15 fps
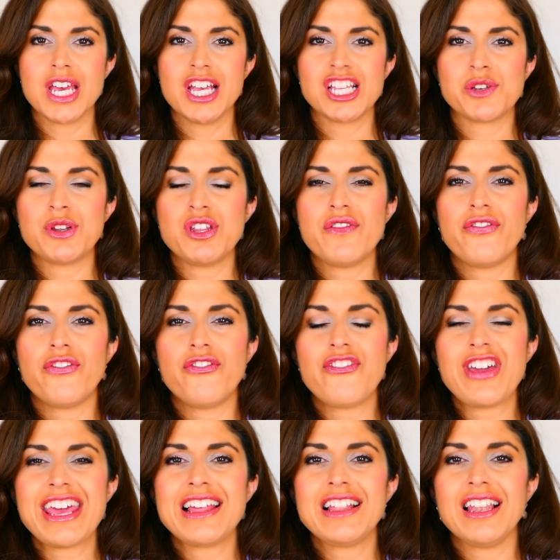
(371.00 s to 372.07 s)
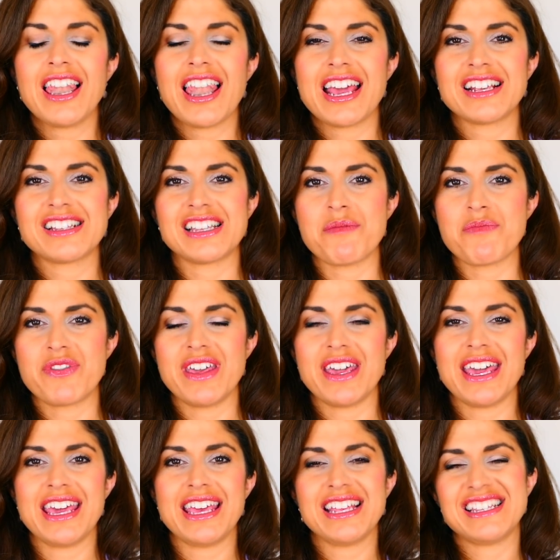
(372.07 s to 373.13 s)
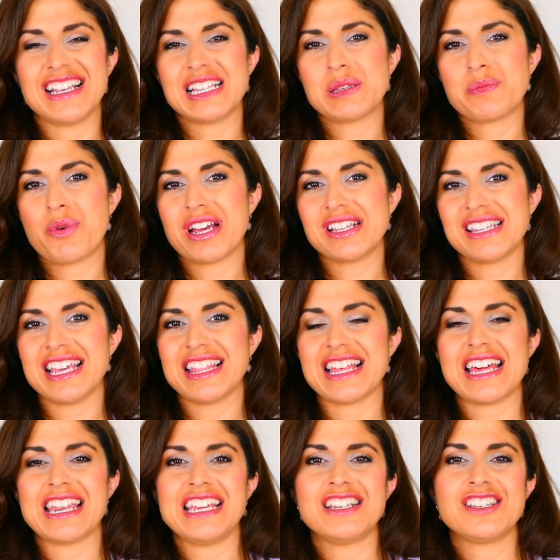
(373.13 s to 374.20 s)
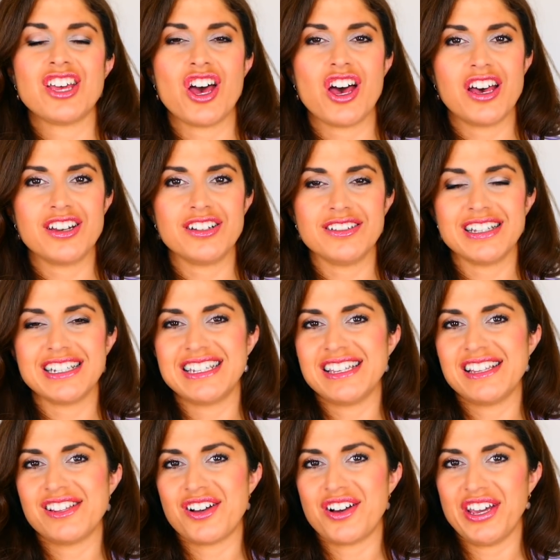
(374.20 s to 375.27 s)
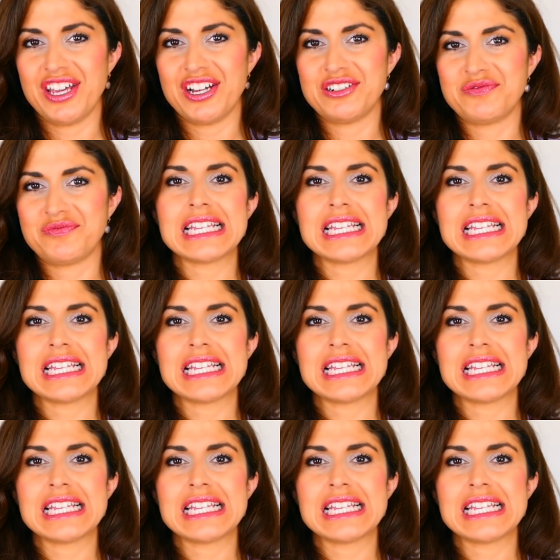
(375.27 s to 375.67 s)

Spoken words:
So when you feel like something, it is expressing that internal desire.